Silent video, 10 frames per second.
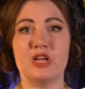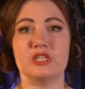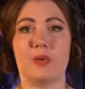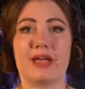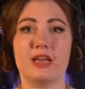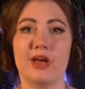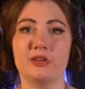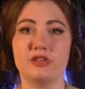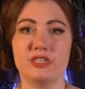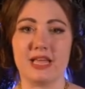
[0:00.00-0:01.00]
so I could
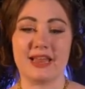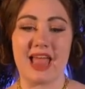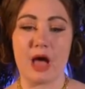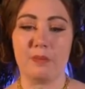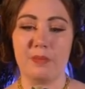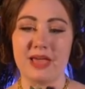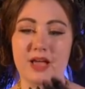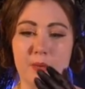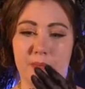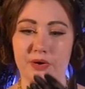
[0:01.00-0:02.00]
understand how
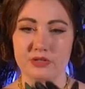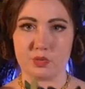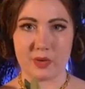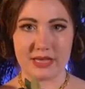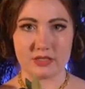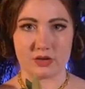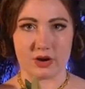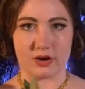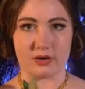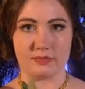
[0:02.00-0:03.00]
big a bird's wings
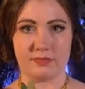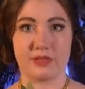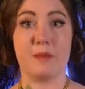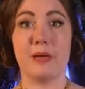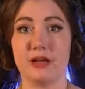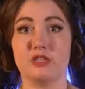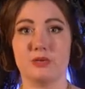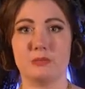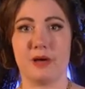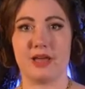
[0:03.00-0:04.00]
are compared to
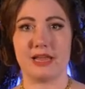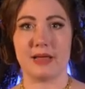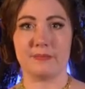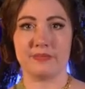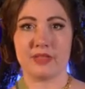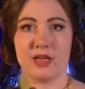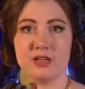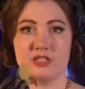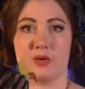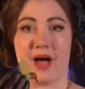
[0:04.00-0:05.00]
its body,
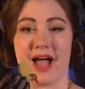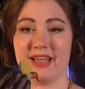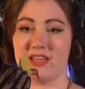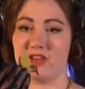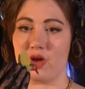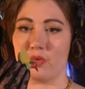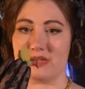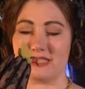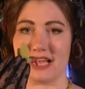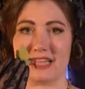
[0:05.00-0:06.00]
so I could know
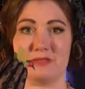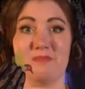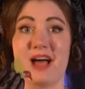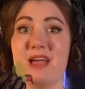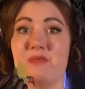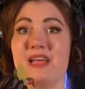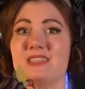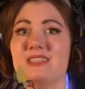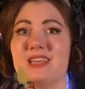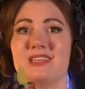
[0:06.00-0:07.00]
what size my
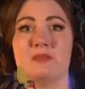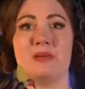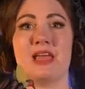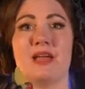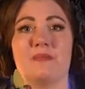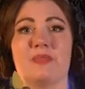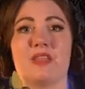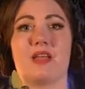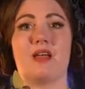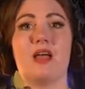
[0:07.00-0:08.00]
wings needed to be.
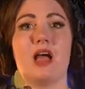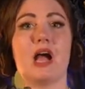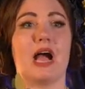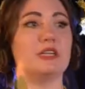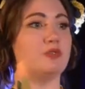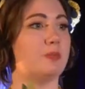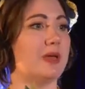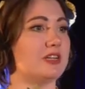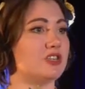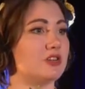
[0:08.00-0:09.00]
I drew
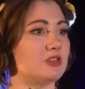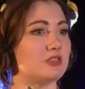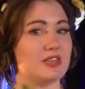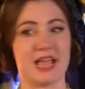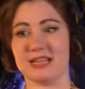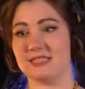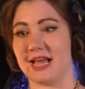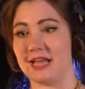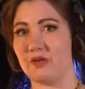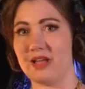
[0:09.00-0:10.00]
pictures and
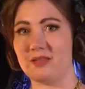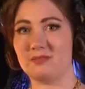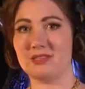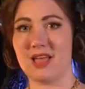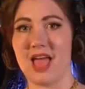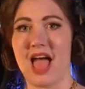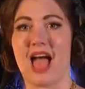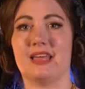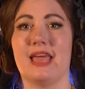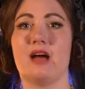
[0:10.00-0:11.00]
diagrams,
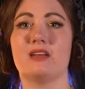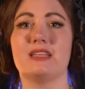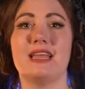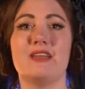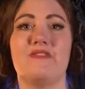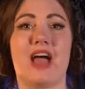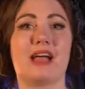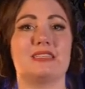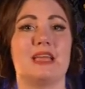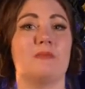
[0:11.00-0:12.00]
I calculated
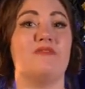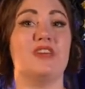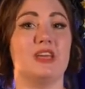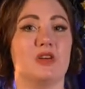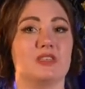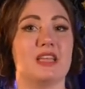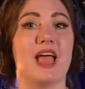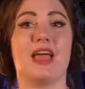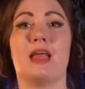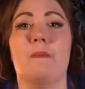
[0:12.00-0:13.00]
facts and figures,
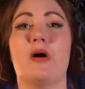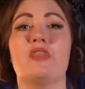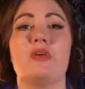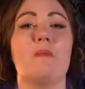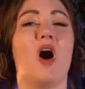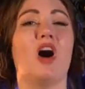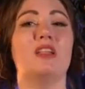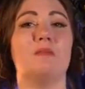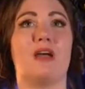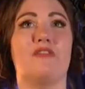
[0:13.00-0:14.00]
and I put them all
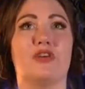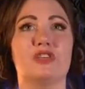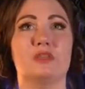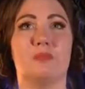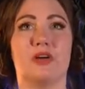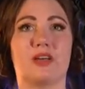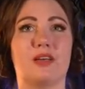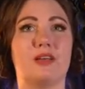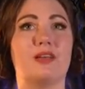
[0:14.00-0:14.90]
in my first book,